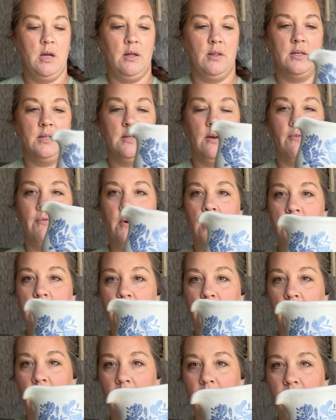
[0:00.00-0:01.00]
This is a false
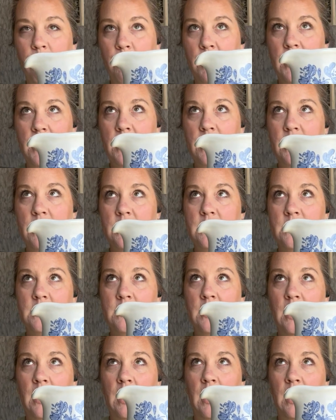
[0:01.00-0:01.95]
craft piece.